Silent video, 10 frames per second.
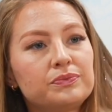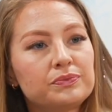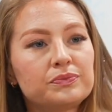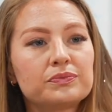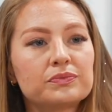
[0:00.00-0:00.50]

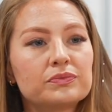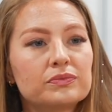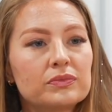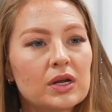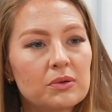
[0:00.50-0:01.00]
Gotcha.
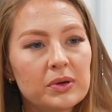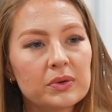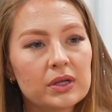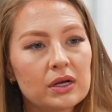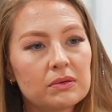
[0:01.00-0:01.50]
Yeah. No,
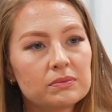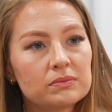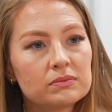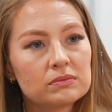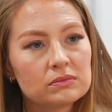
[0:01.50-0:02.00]
that makes
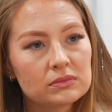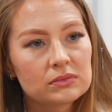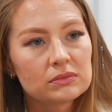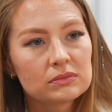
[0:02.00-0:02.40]
sense. 100%.